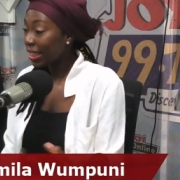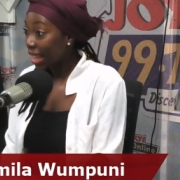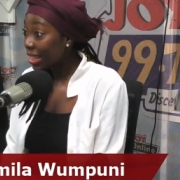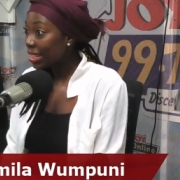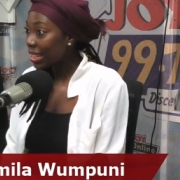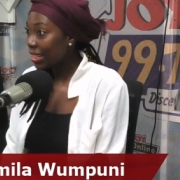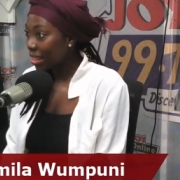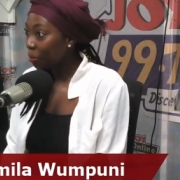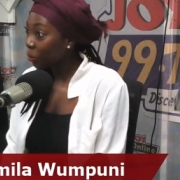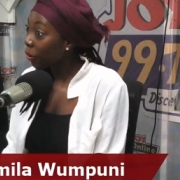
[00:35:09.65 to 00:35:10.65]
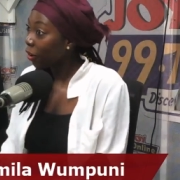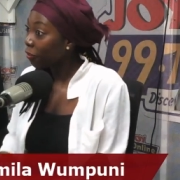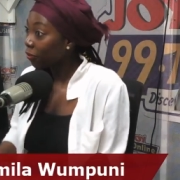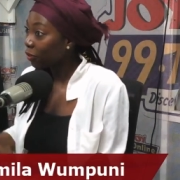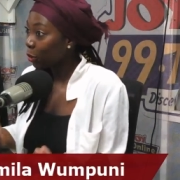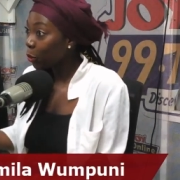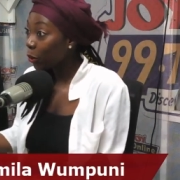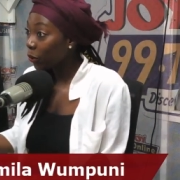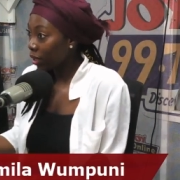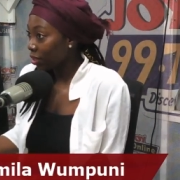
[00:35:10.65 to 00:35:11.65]
That's an example of
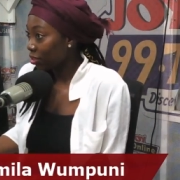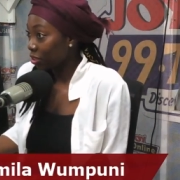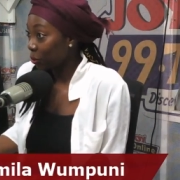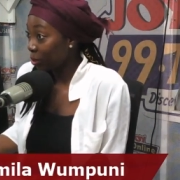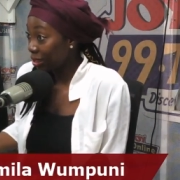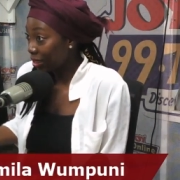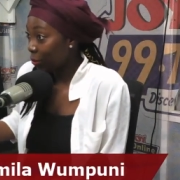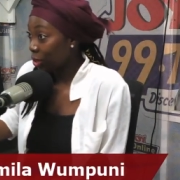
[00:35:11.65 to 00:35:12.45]
local ingenuity,